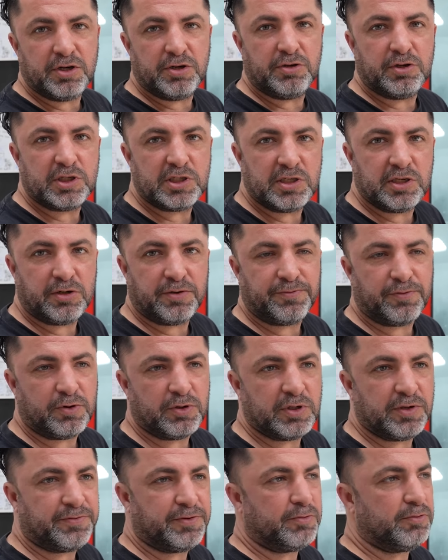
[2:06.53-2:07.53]
here is here for
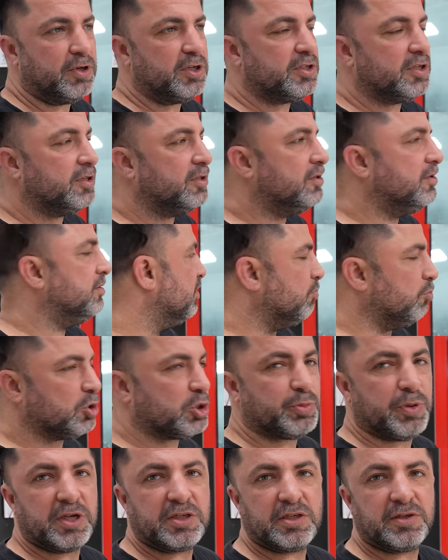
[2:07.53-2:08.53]
a different reason,
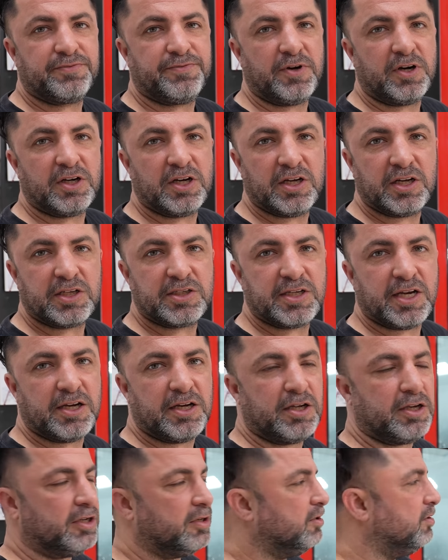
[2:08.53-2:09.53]
which makes it fun and
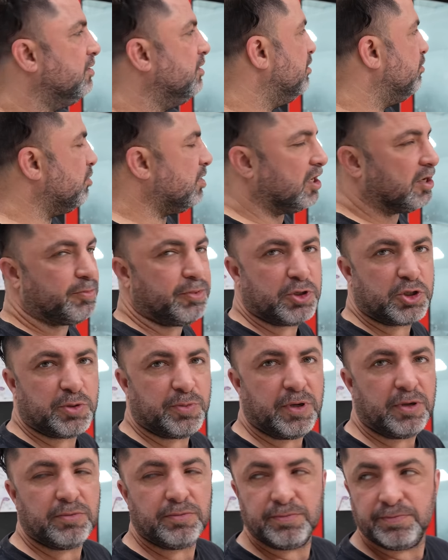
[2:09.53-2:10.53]
exciting, and we gotta push
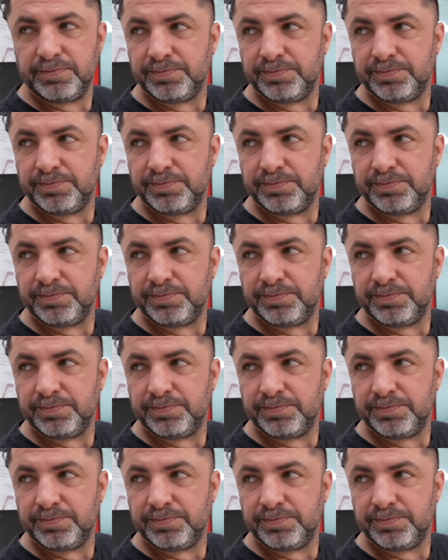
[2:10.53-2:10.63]
them out.